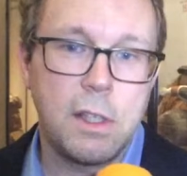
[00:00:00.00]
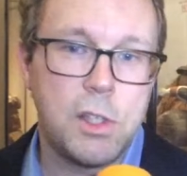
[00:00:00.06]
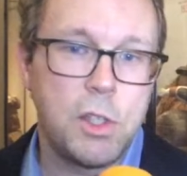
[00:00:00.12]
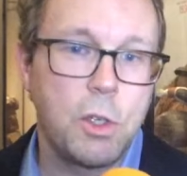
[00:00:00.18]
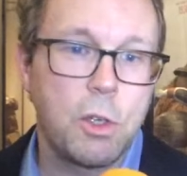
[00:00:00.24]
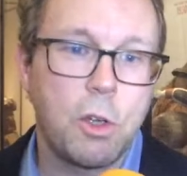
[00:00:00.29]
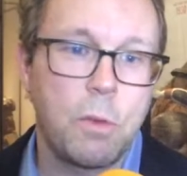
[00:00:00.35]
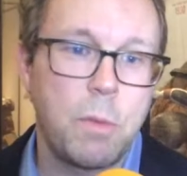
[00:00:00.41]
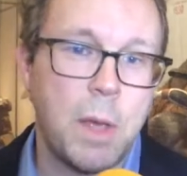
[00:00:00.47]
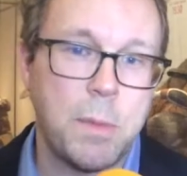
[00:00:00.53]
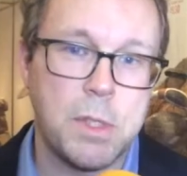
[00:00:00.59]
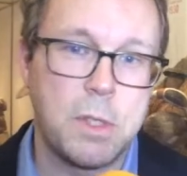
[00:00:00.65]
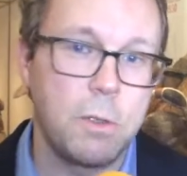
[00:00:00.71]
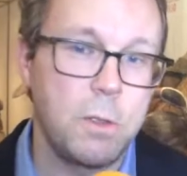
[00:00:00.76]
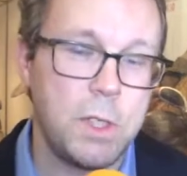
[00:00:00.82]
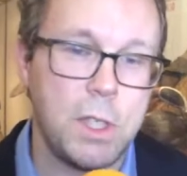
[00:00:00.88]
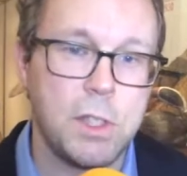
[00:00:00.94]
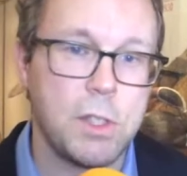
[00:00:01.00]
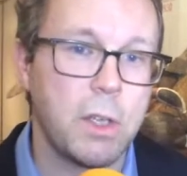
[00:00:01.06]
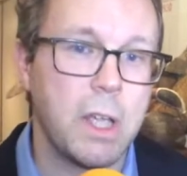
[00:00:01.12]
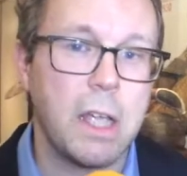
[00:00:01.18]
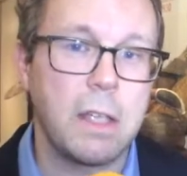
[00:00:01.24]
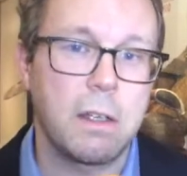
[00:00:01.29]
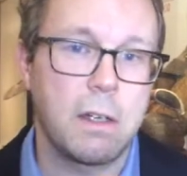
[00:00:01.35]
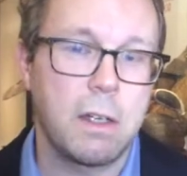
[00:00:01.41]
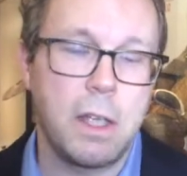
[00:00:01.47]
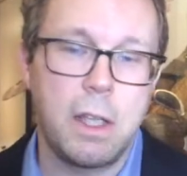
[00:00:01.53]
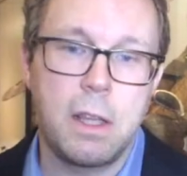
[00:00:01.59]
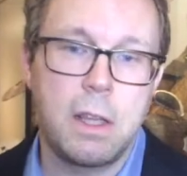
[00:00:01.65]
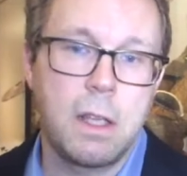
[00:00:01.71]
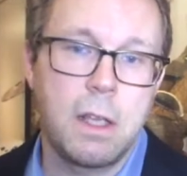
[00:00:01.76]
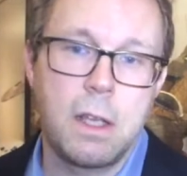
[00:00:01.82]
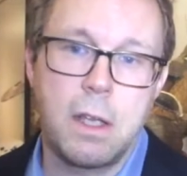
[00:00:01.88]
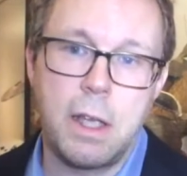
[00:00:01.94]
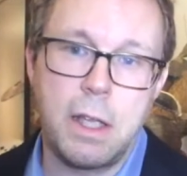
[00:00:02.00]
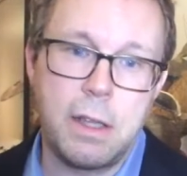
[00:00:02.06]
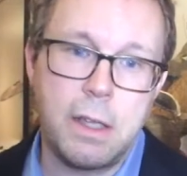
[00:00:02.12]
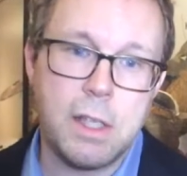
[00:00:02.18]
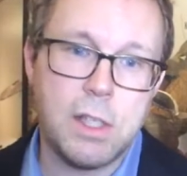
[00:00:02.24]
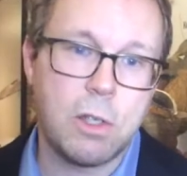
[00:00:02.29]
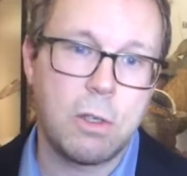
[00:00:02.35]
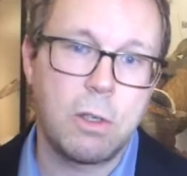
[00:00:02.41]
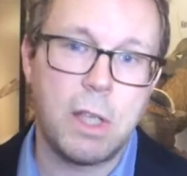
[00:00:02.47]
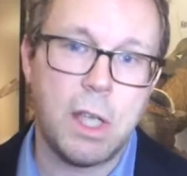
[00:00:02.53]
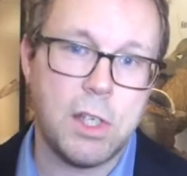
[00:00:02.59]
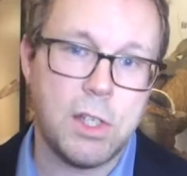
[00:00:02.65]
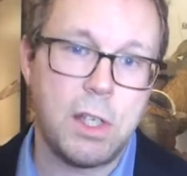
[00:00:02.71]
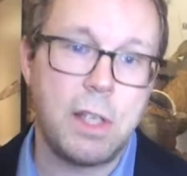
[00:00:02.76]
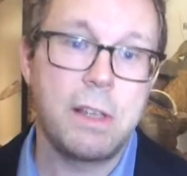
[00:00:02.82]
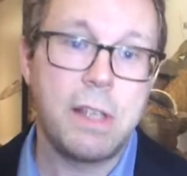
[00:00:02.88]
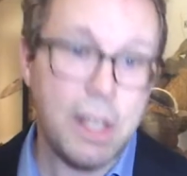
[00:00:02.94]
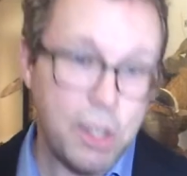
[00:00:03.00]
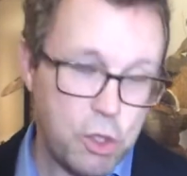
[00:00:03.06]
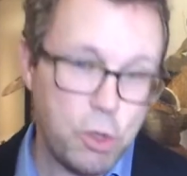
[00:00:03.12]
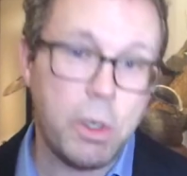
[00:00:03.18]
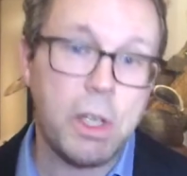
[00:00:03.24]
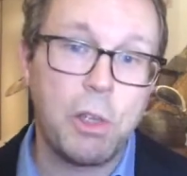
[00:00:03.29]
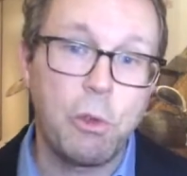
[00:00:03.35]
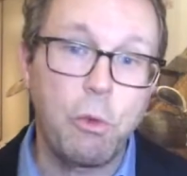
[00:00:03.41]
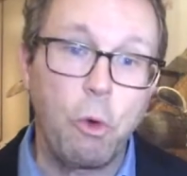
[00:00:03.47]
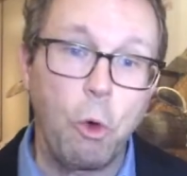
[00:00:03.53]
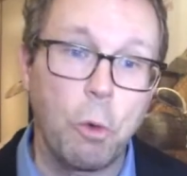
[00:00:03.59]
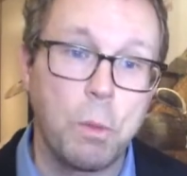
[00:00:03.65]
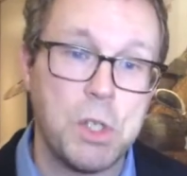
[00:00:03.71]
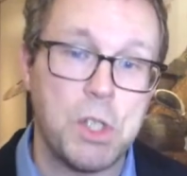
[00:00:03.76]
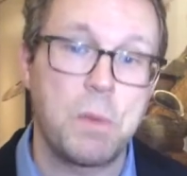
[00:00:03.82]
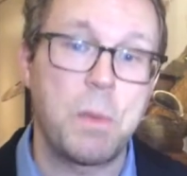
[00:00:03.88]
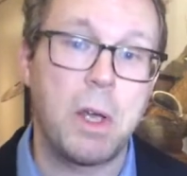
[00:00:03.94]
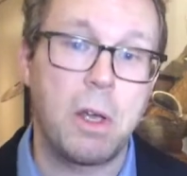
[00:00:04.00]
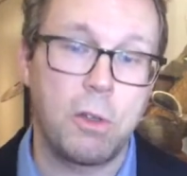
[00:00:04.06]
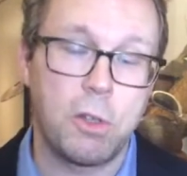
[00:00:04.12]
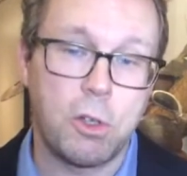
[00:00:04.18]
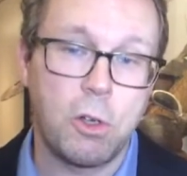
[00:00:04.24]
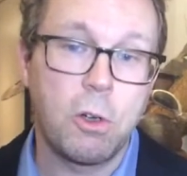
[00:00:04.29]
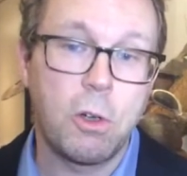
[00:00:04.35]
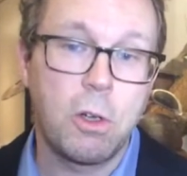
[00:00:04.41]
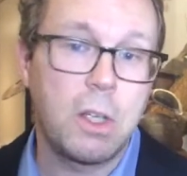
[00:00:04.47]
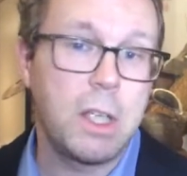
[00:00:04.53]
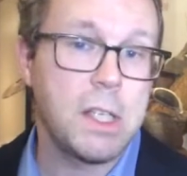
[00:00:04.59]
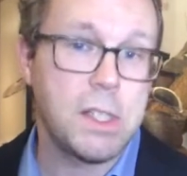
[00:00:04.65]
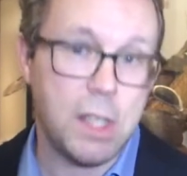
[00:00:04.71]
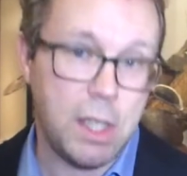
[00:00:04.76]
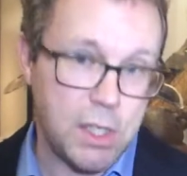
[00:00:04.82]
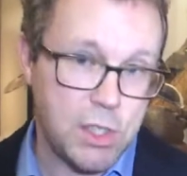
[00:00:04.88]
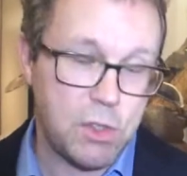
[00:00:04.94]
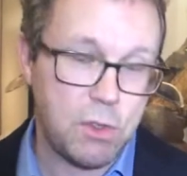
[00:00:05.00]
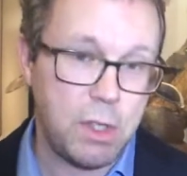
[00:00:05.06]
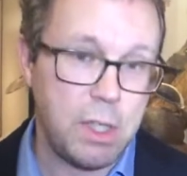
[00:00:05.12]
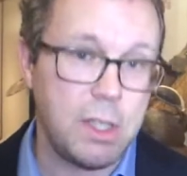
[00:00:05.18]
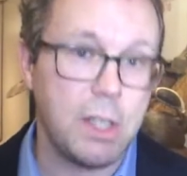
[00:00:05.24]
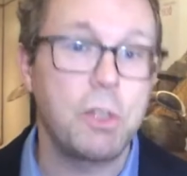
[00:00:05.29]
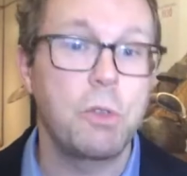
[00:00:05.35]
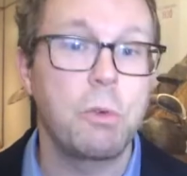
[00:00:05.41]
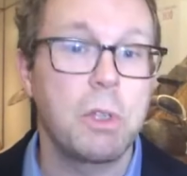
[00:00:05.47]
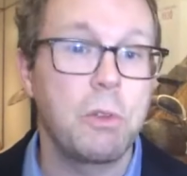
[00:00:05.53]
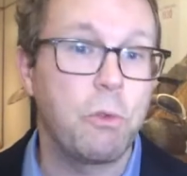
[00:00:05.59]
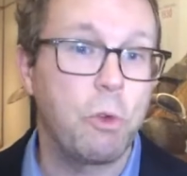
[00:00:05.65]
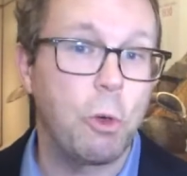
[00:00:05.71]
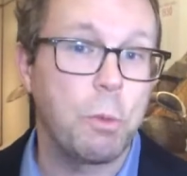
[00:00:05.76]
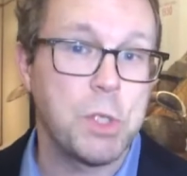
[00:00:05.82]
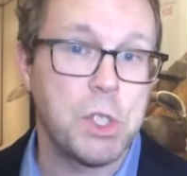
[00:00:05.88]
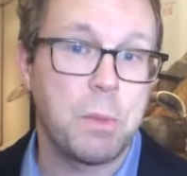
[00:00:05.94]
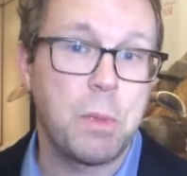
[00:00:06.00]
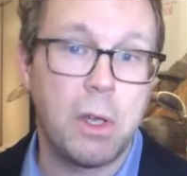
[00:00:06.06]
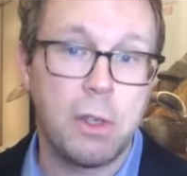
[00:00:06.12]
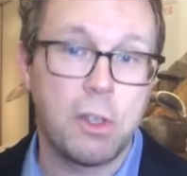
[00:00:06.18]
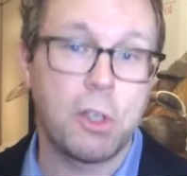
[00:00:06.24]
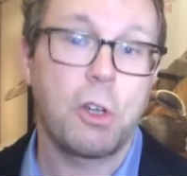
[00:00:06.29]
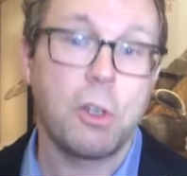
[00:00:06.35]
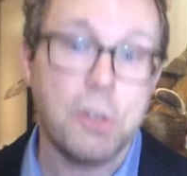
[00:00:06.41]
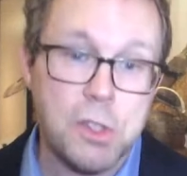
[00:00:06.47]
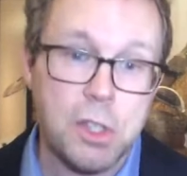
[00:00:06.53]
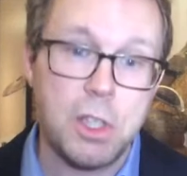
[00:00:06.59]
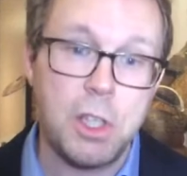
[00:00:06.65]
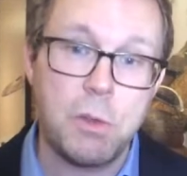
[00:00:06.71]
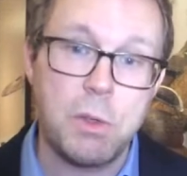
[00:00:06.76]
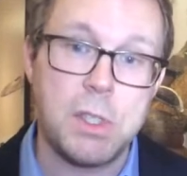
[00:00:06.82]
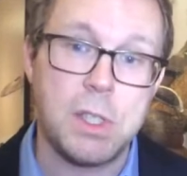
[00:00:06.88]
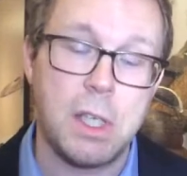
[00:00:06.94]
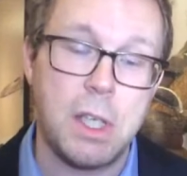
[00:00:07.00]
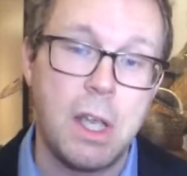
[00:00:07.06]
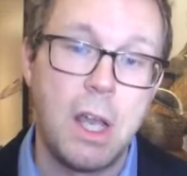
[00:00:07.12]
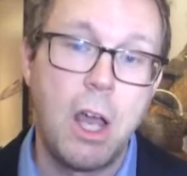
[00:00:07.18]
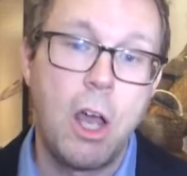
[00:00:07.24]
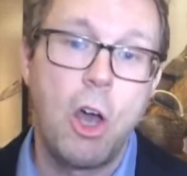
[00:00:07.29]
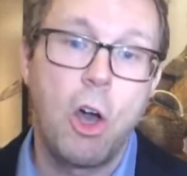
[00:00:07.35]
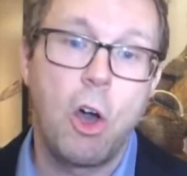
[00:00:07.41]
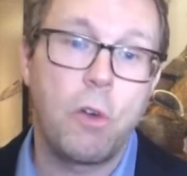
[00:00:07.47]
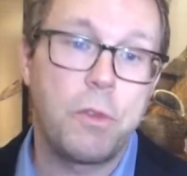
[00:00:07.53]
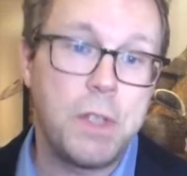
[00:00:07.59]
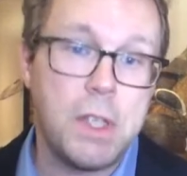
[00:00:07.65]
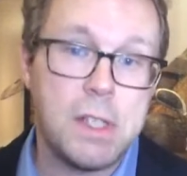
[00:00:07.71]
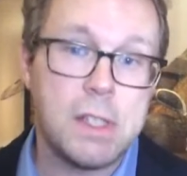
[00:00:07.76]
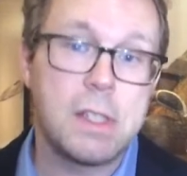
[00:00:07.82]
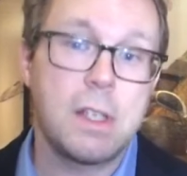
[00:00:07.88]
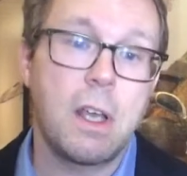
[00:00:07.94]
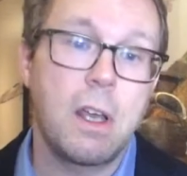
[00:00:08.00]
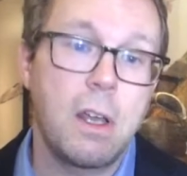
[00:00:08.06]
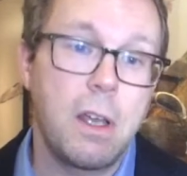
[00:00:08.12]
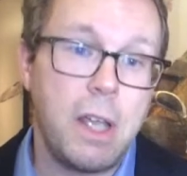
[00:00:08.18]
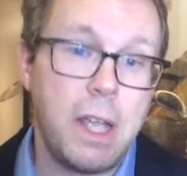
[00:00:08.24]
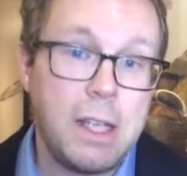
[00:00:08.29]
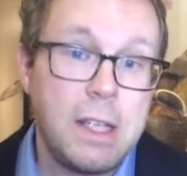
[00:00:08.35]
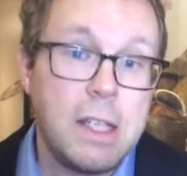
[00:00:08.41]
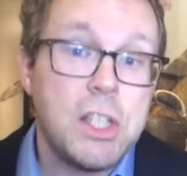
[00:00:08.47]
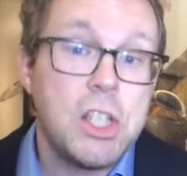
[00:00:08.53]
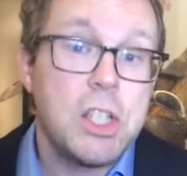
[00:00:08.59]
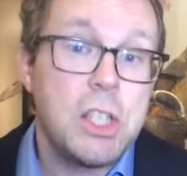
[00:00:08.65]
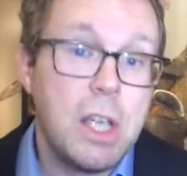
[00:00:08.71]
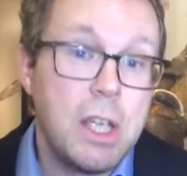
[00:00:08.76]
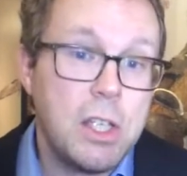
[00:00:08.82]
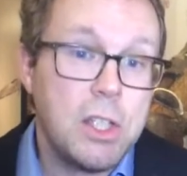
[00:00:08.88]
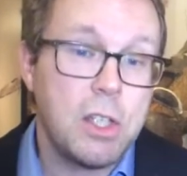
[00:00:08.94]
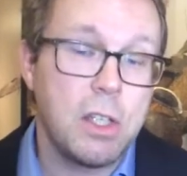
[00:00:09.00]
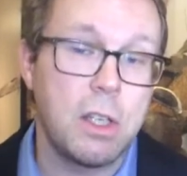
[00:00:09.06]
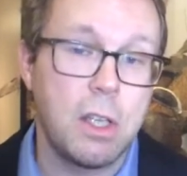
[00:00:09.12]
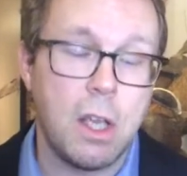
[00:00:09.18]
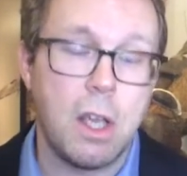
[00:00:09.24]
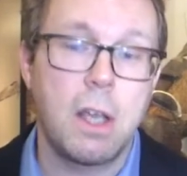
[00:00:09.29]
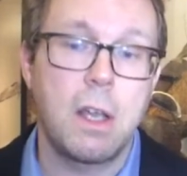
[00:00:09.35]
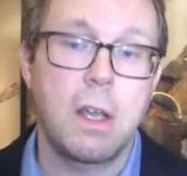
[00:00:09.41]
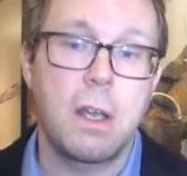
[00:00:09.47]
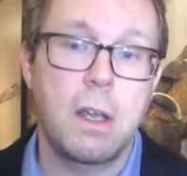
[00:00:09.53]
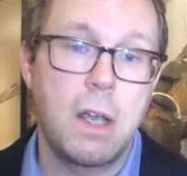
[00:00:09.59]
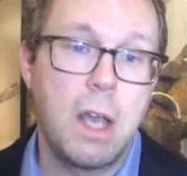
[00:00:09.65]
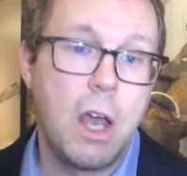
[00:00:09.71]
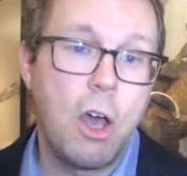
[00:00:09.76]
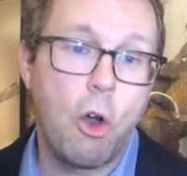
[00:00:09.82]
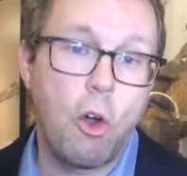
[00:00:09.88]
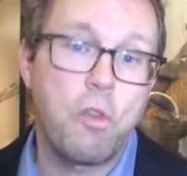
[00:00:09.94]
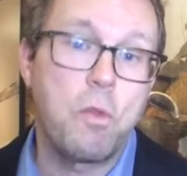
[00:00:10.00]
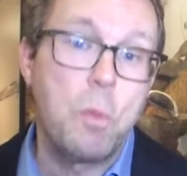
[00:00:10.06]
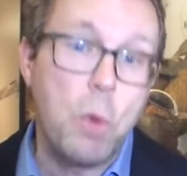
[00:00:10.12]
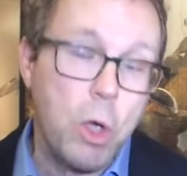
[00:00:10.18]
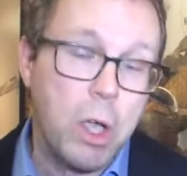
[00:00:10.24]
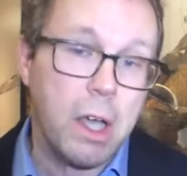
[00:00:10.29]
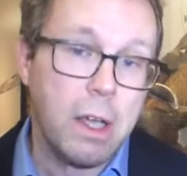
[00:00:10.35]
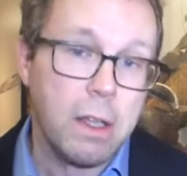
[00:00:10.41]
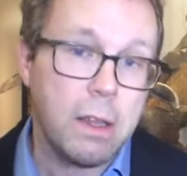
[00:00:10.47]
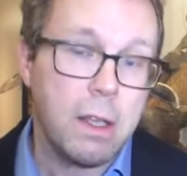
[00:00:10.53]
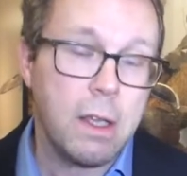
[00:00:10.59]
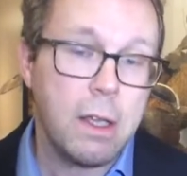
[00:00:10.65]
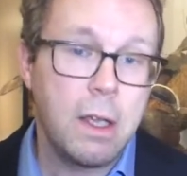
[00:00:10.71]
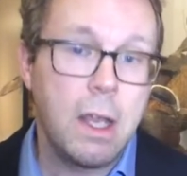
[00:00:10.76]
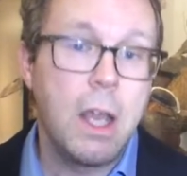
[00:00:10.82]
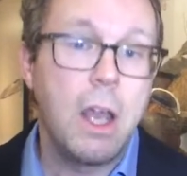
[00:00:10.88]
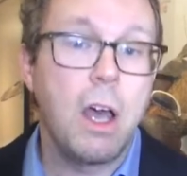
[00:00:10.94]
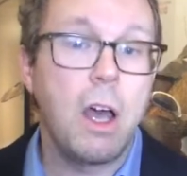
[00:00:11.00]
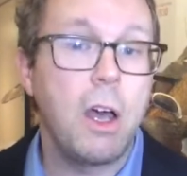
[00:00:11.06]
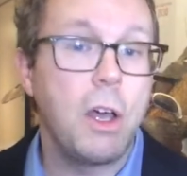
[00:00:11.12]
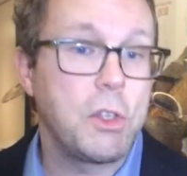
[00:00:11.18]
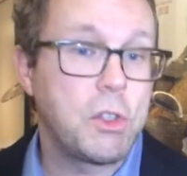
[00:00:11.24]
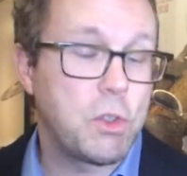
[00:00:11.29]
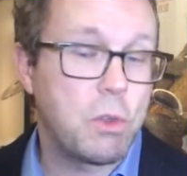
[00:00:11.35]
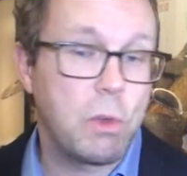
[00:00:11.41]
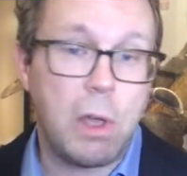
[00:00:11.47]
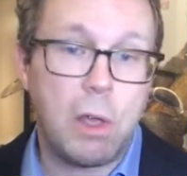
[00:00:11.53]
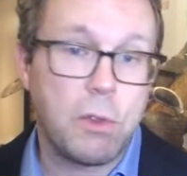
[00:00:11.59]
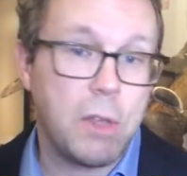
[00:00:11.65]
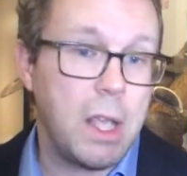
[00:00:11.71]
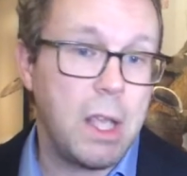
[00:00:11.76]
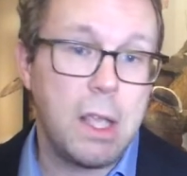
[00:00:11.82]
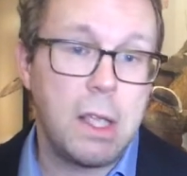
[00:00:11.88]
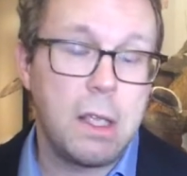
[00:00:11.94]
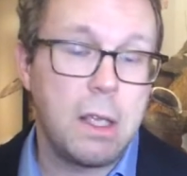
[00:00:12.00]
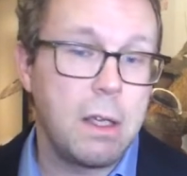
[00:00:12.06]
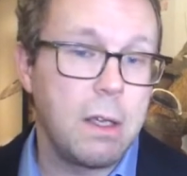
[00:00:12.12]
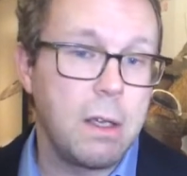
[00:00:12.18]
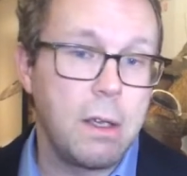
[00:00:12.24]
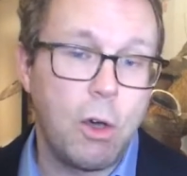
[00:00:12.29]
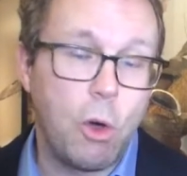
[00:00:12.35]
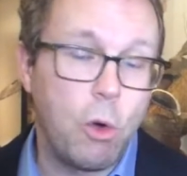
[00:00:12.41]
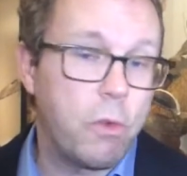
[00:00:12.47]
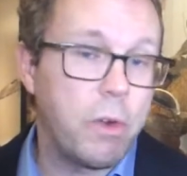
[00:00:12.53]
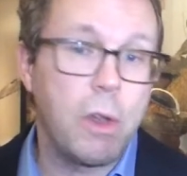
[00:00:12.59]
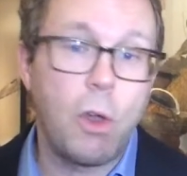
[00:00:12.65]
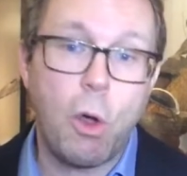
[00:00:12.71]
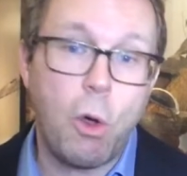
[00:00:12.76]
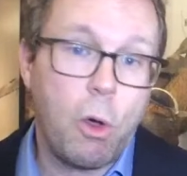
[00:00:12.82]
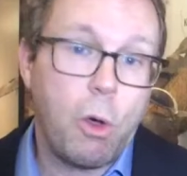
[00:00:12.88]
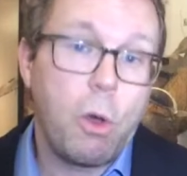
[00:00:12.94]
the two come absolutely together in this collection. They do inform us about Congolese history. They do inform us about the continuity of this initiation of Mukanda throughout over